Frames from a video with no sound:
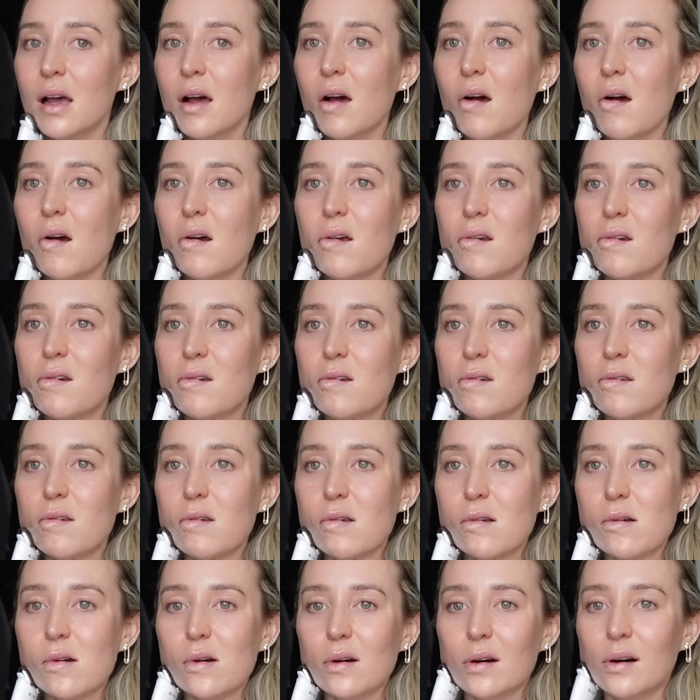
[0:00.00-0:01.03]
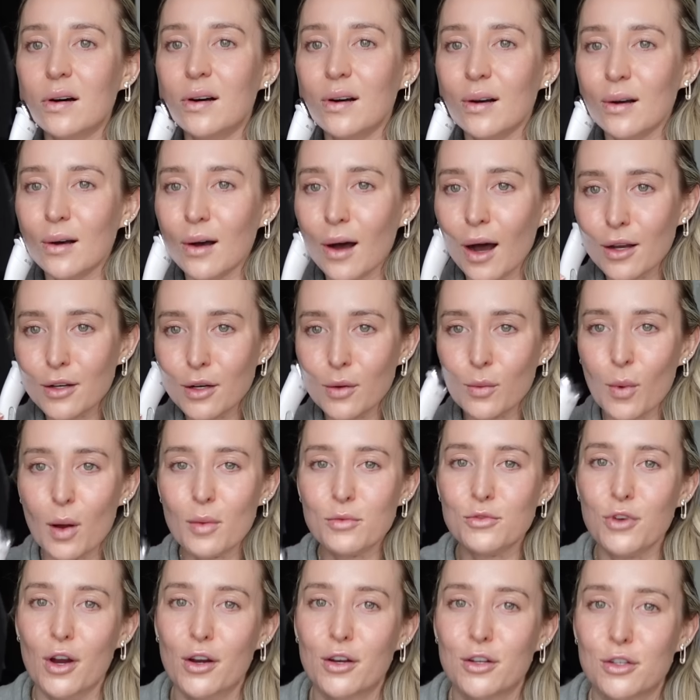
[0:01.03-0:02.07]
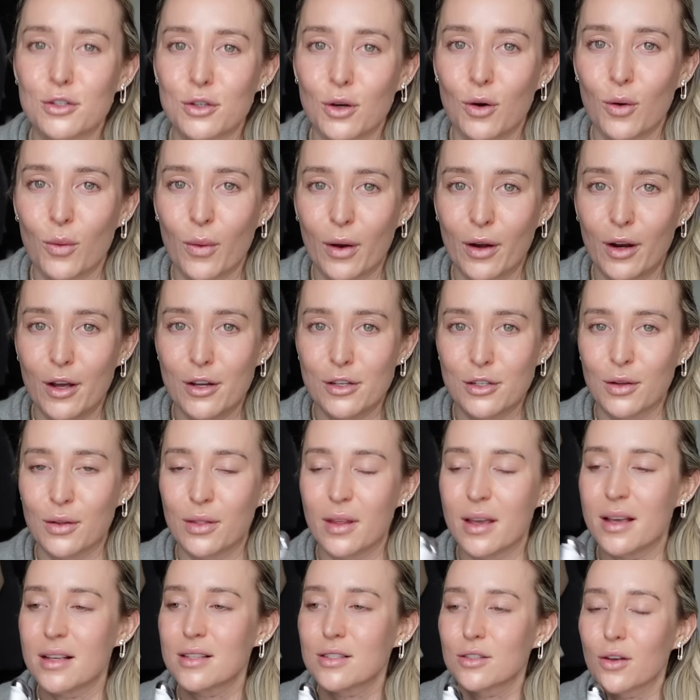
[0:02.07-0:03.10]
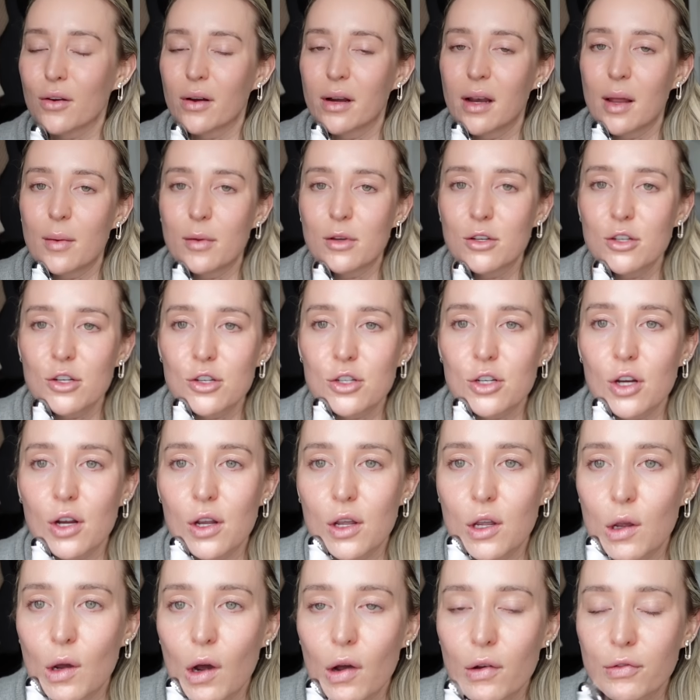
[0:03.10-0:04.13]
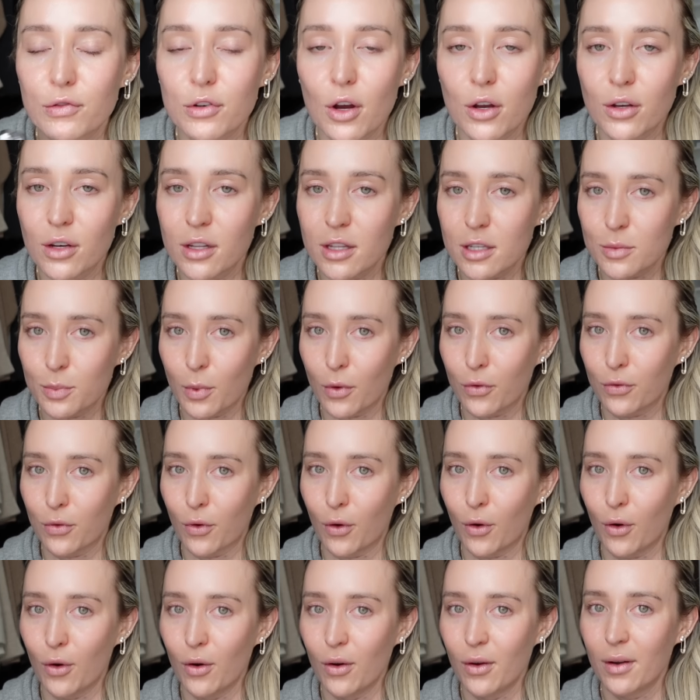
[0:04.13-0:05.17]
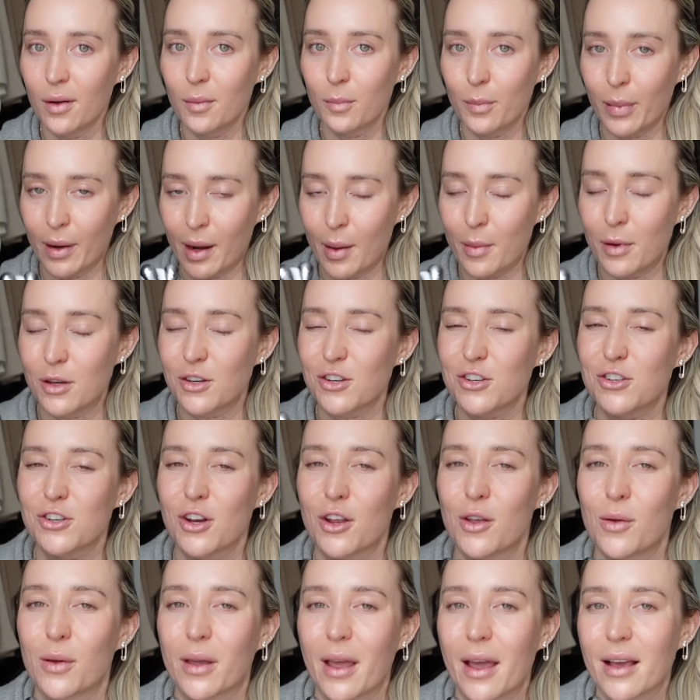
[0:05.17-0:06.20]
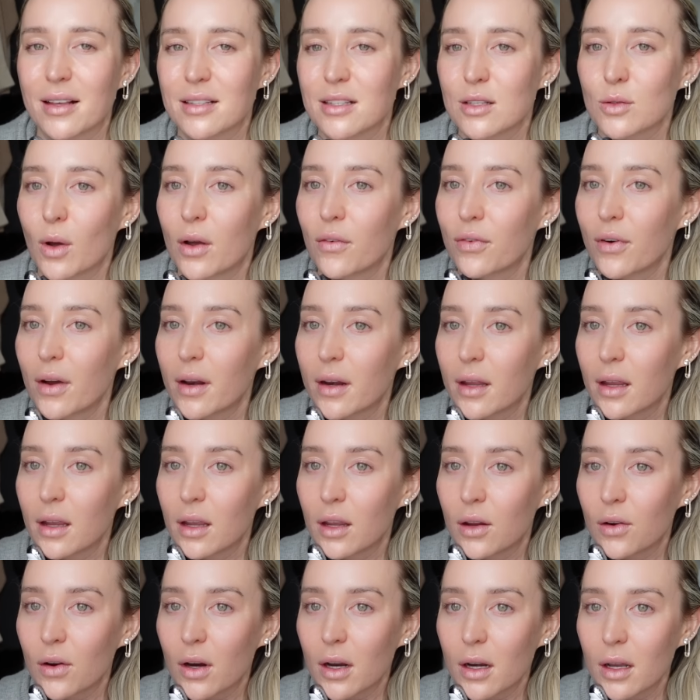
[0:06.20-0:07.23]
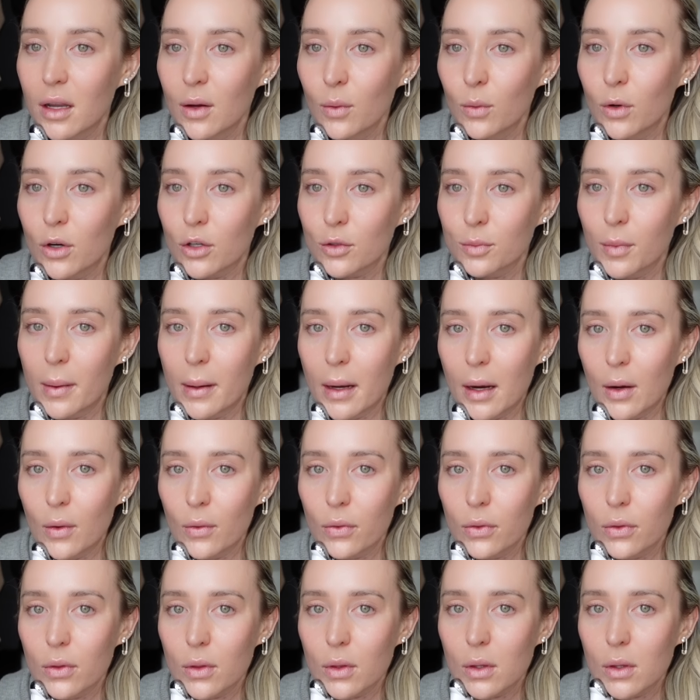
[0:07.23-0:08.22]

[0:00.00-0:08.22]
And I don't know why I'm trying to talk when I do this. Sorry, let me just show you. I've shown you this before, but let me just show you again because it's quite funny. You ready? Watch my mouth.